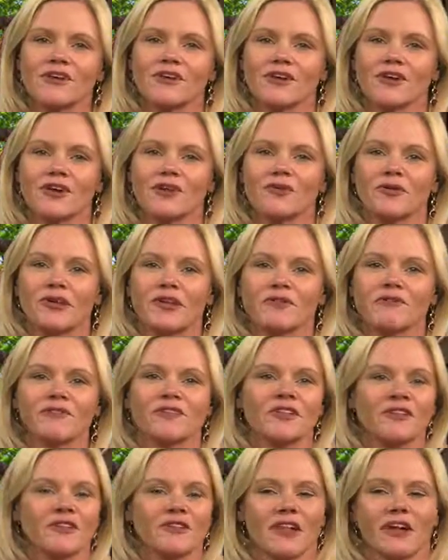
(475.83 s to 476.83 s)
you know,
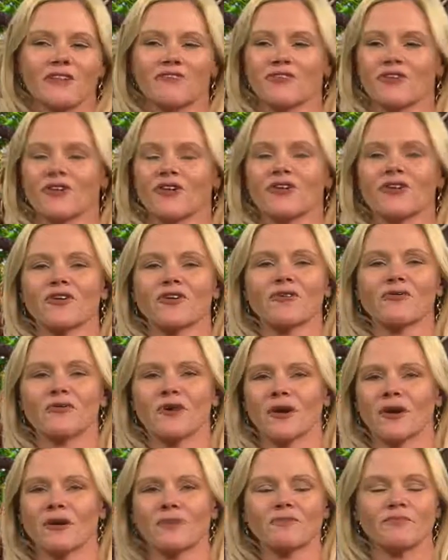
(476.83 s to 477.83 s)
even like for her,
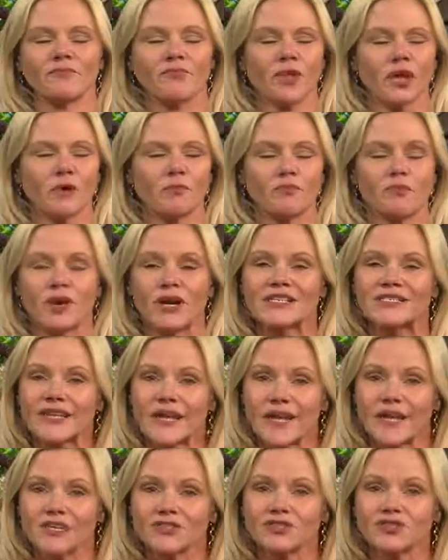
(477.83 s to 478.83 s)
uh, uh, breast
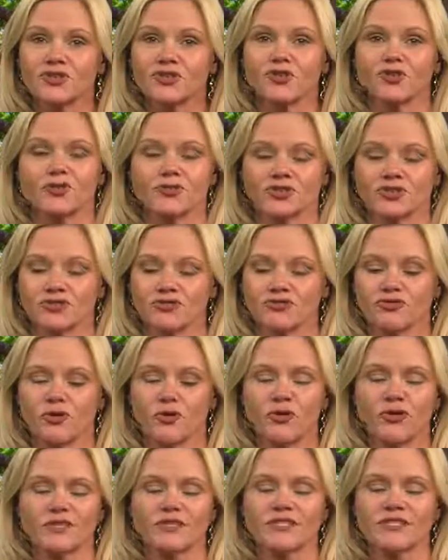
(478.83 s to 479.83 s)
cancer,
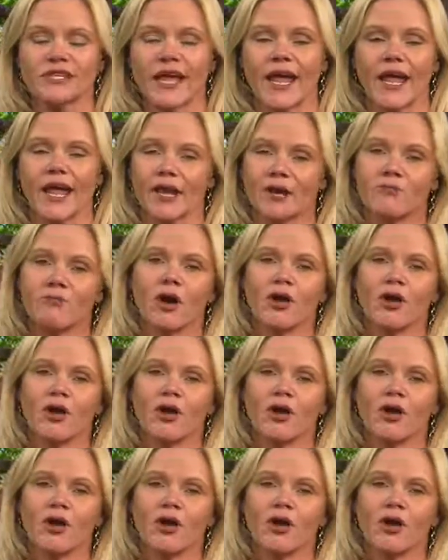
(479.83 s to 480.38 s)
divorce, and a